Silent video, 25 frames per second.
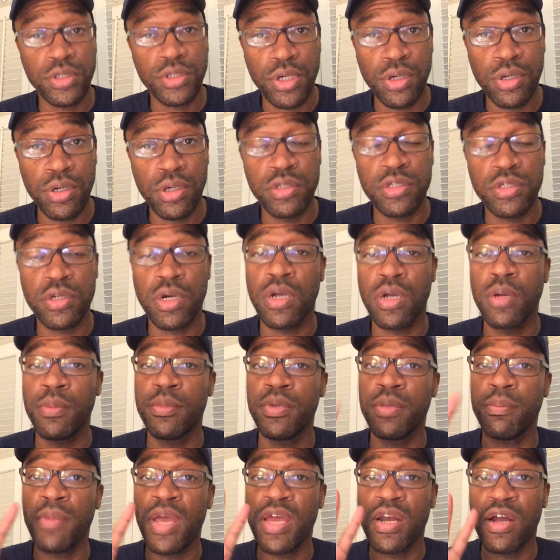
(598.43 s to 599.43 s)
turtles are going
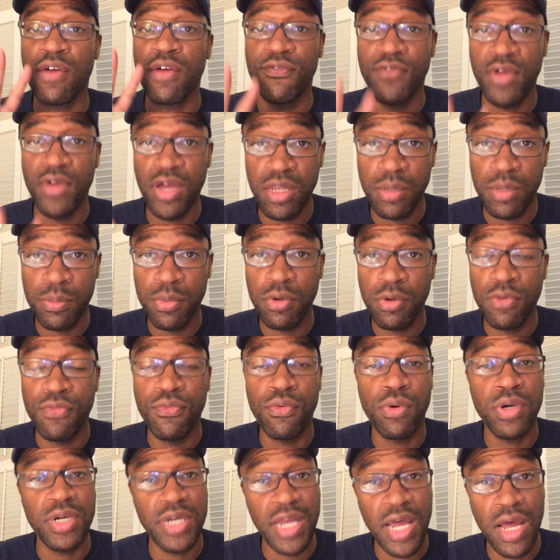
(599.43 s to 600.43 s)
to be made available
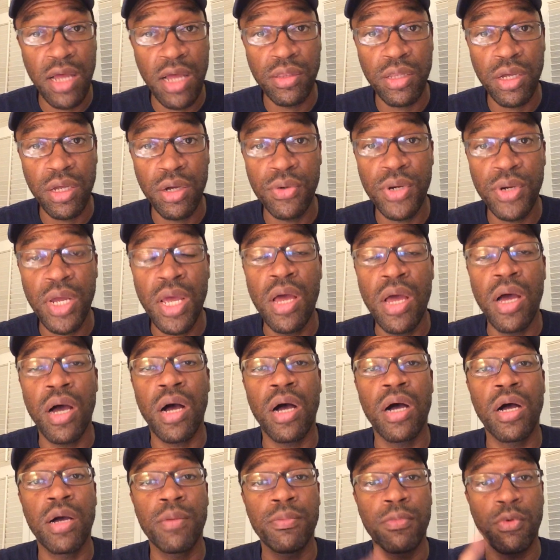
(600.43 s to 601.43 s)
for download,
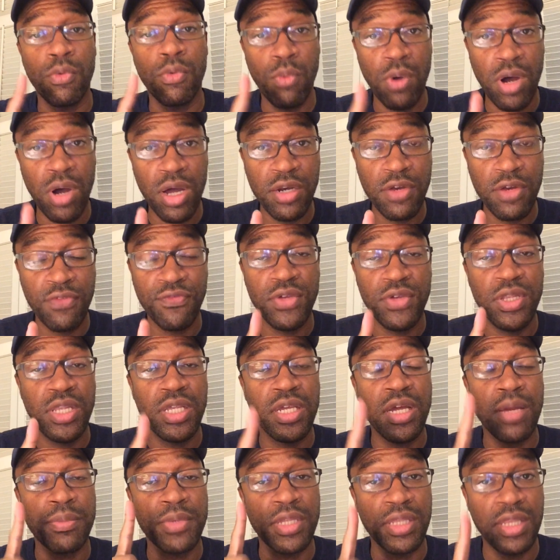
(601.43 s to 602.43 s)
um, one
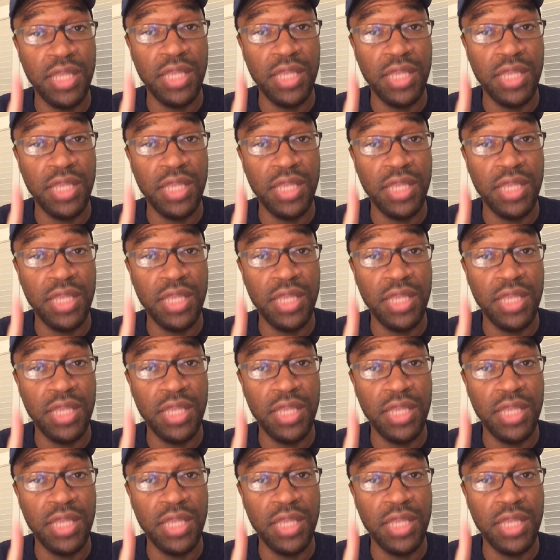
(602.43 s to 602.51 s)
filling up the